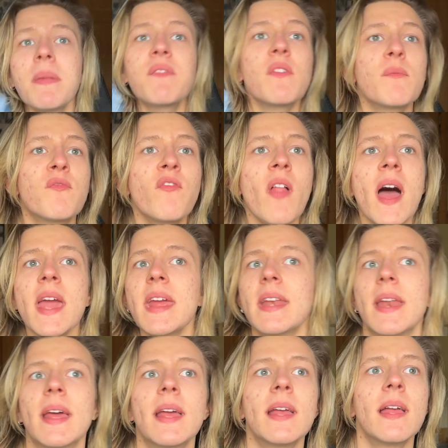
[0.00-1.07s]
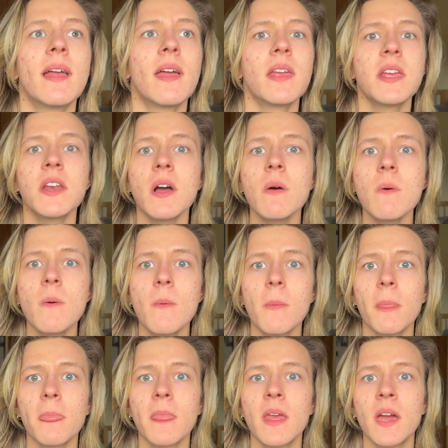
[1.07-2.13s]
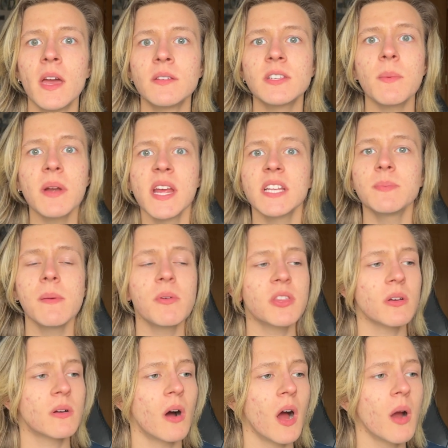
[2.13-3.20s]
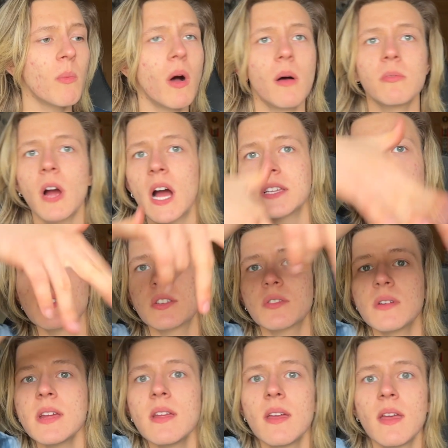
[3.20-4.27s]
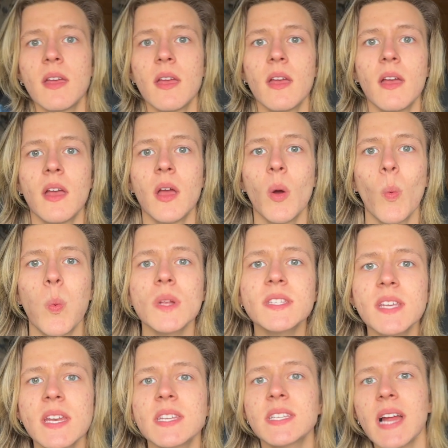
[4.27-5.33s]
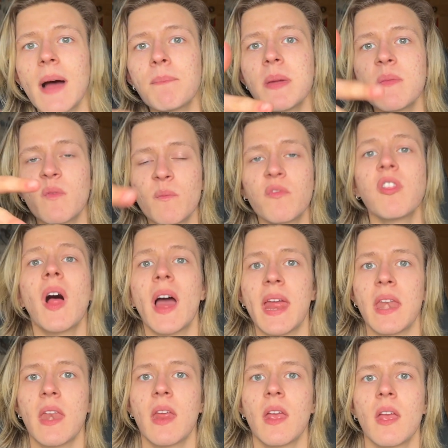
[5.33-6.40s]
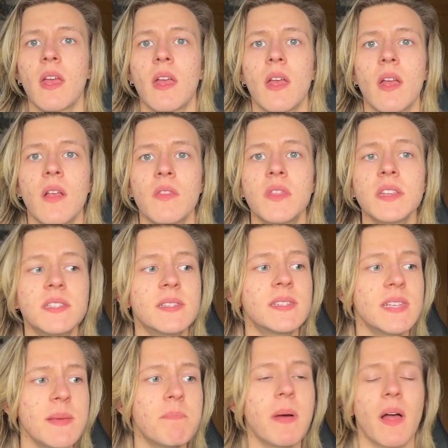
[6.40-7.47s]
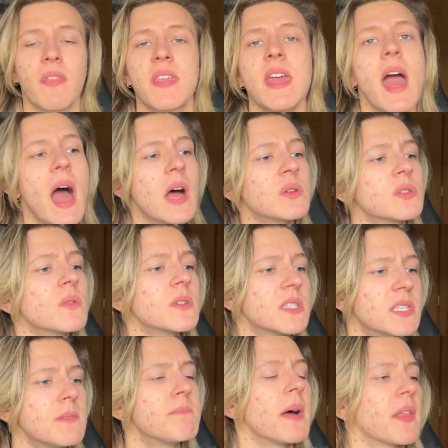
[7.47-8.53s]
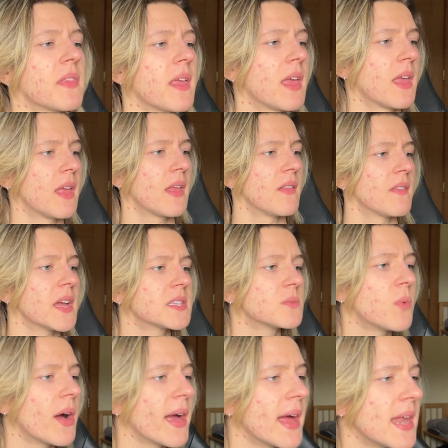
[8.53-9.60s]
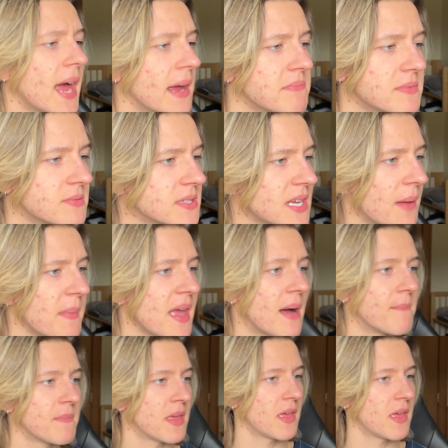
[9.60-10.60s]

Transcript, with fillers: from flying? You know? Someone hits me with their car while I'm crossing the street. What's gonna stop me from flying? The seatbelt, the outdoor seatbelt. That's why I sign me up.